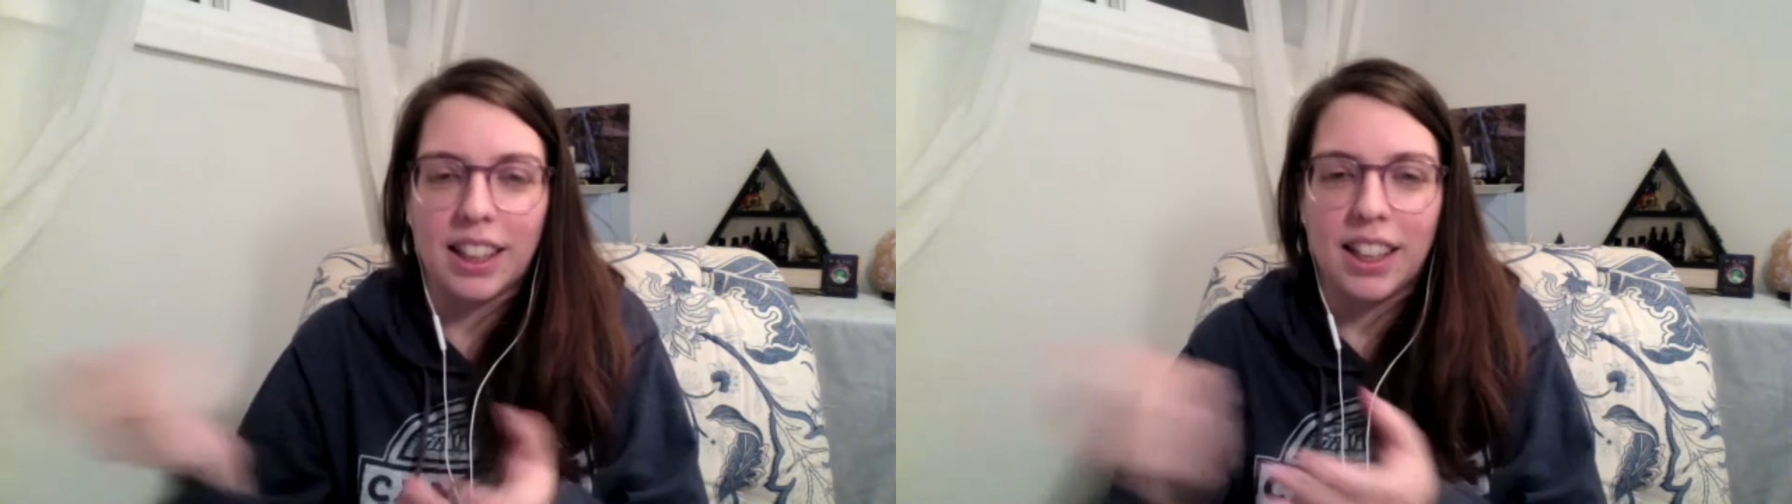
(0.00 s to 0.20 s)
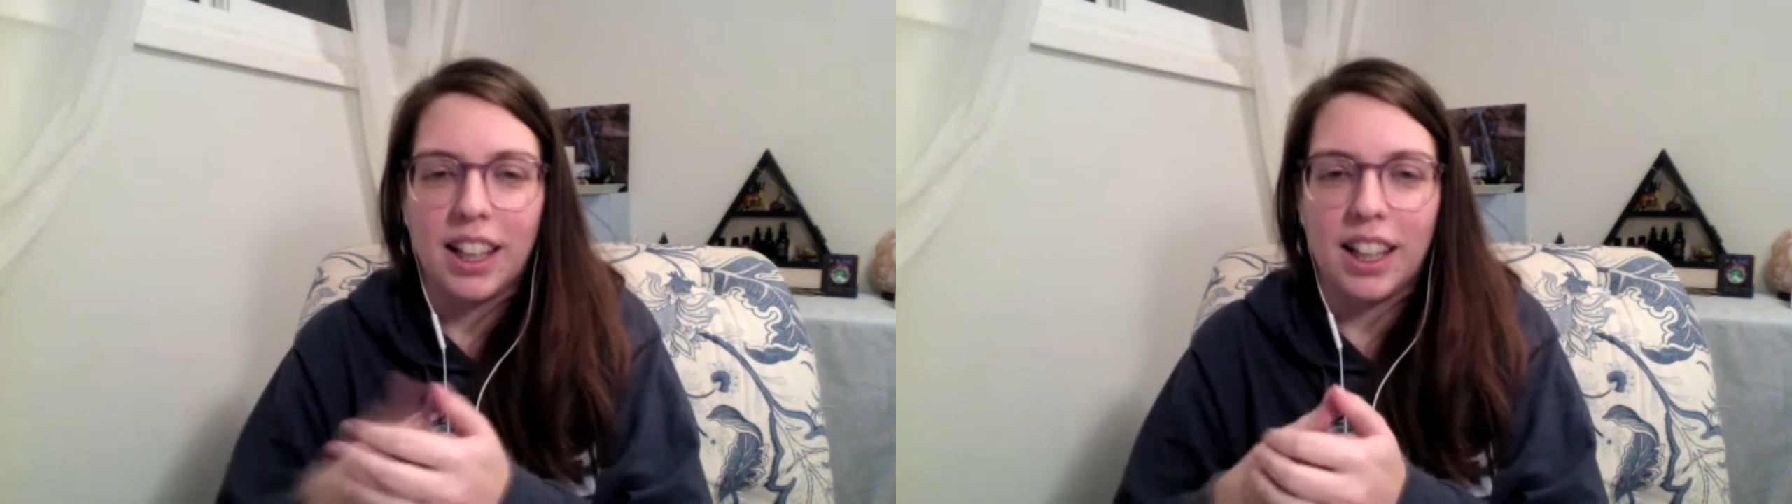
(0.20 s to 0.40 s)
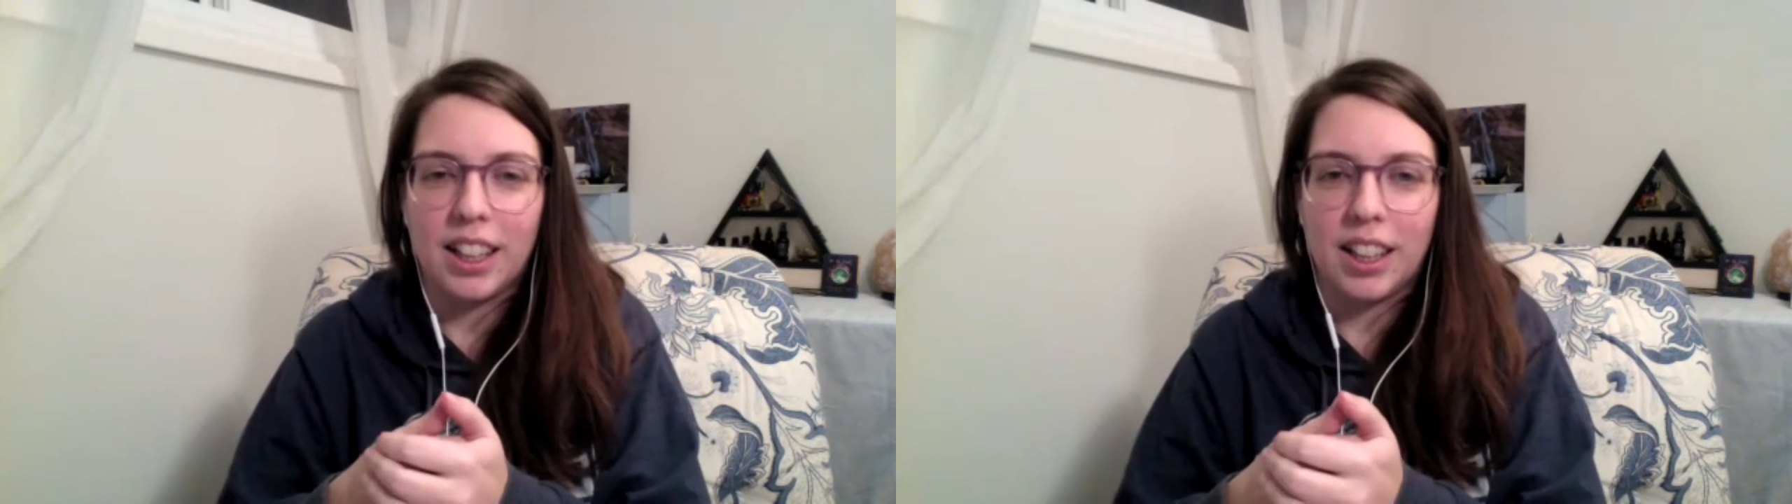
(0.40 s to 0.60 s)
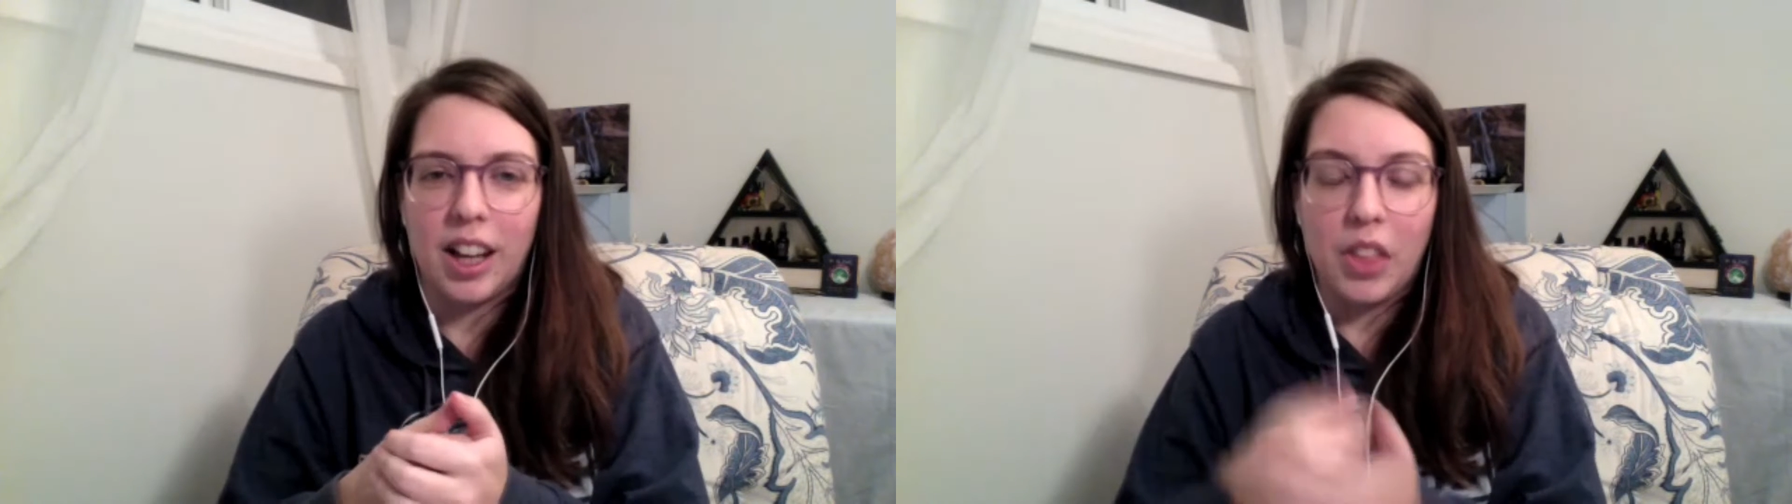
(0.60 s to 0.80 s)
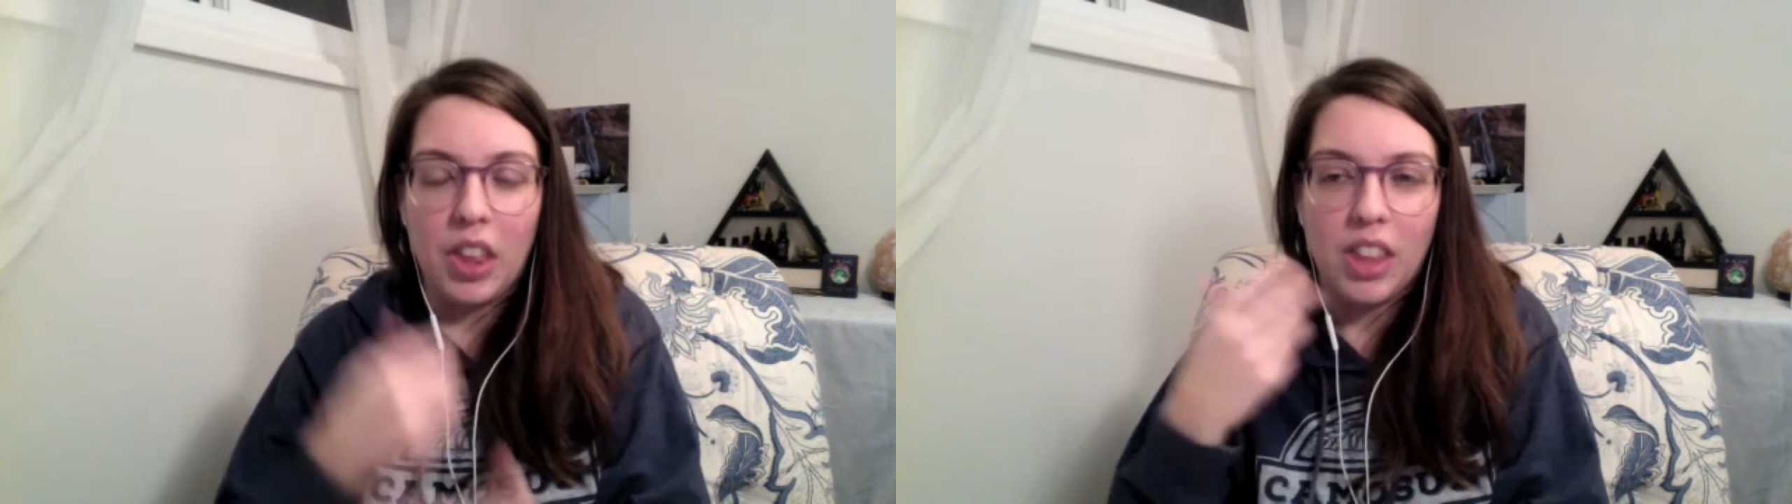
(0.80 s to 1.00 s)

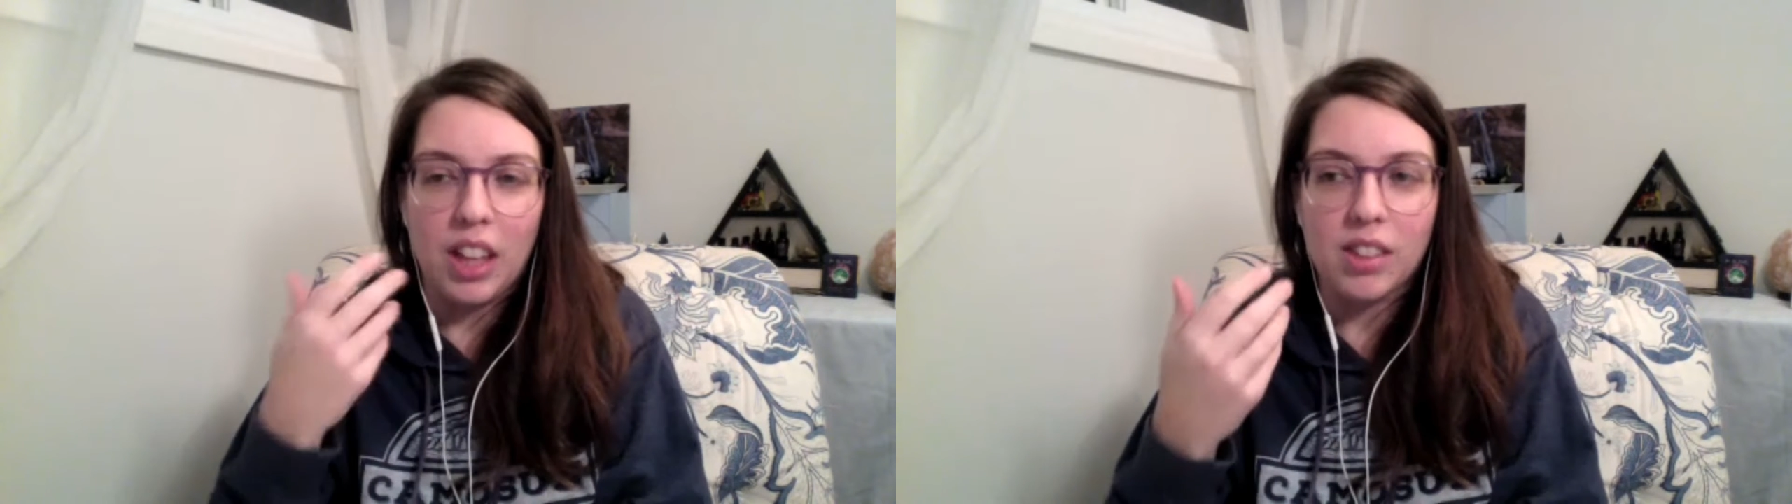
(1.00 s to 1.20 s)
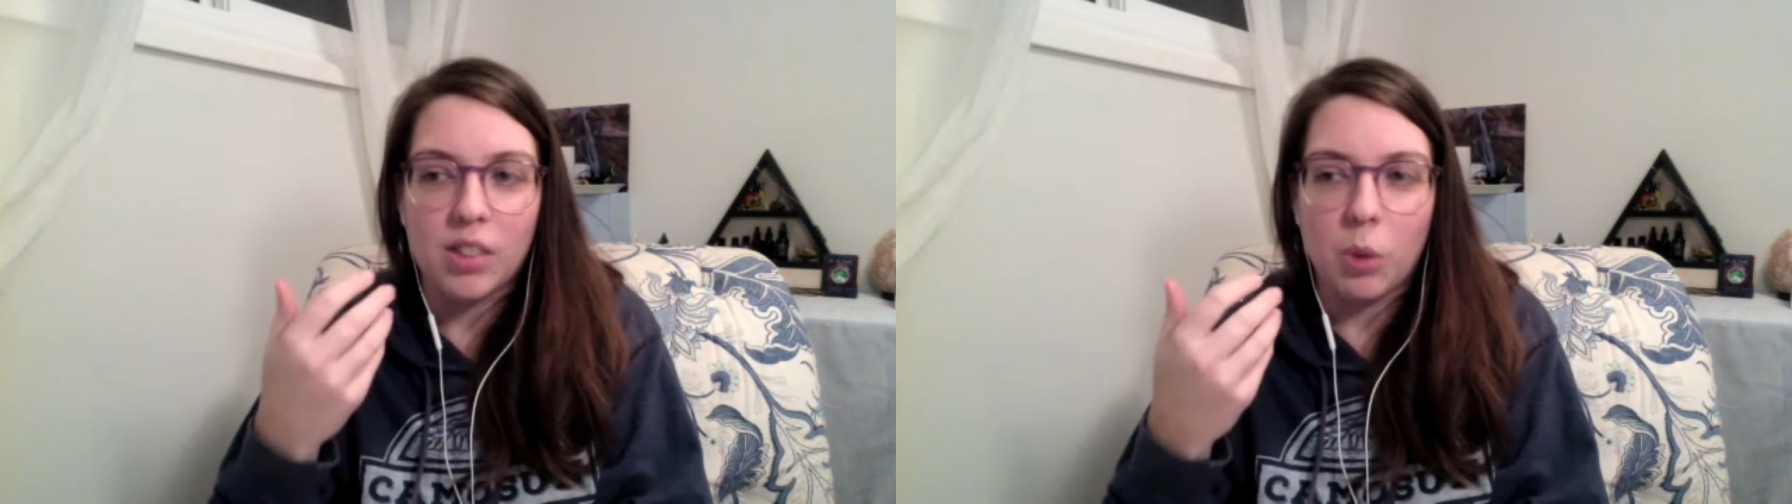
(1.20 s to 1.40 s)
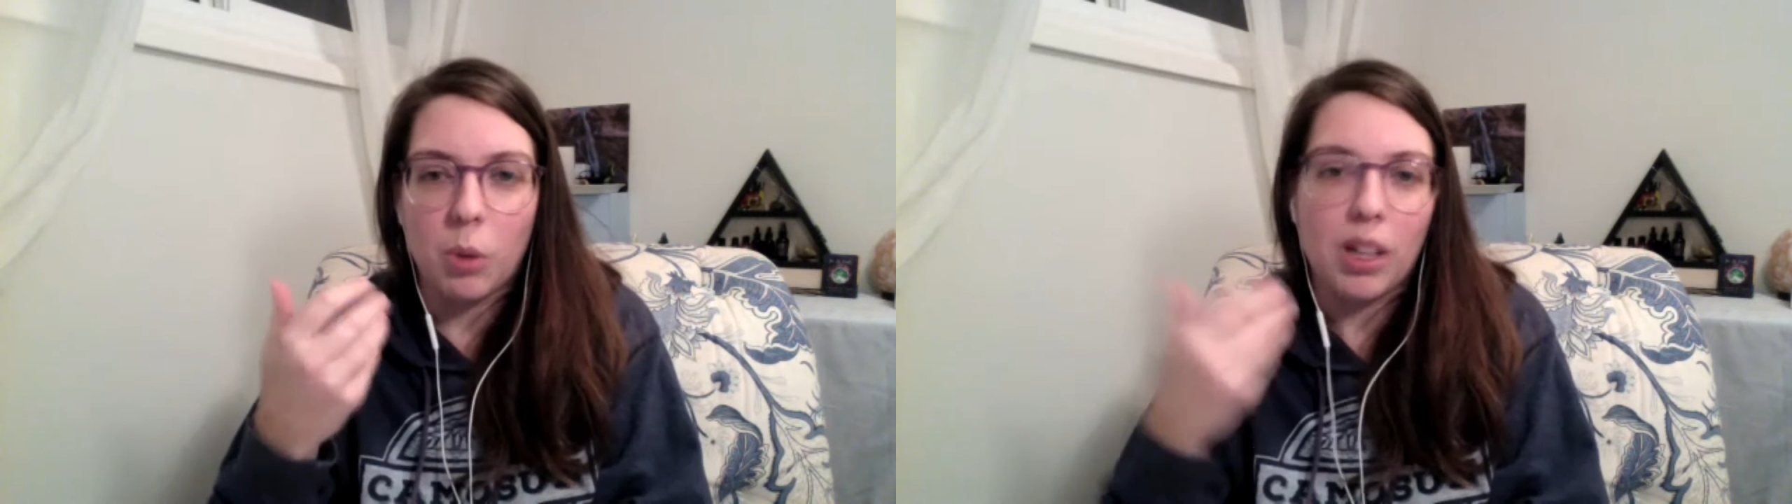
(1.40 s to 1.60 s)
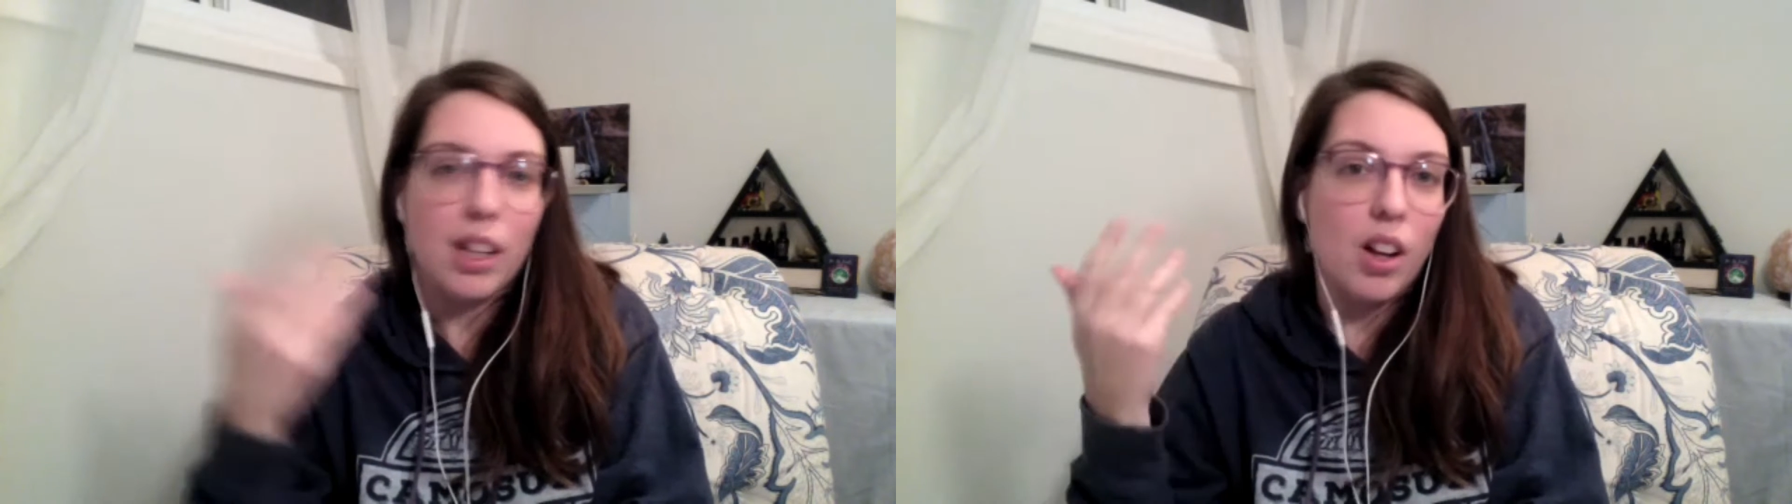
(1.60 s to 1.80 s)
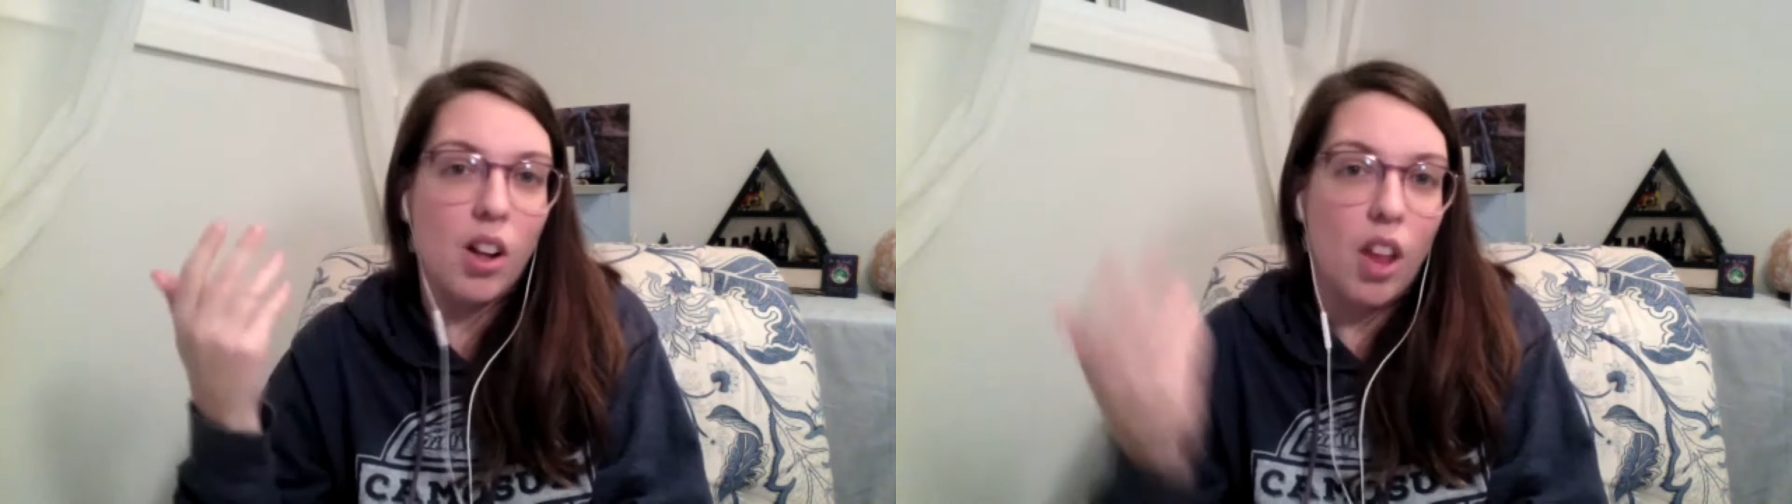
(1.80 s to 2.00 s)
I think that's what we need a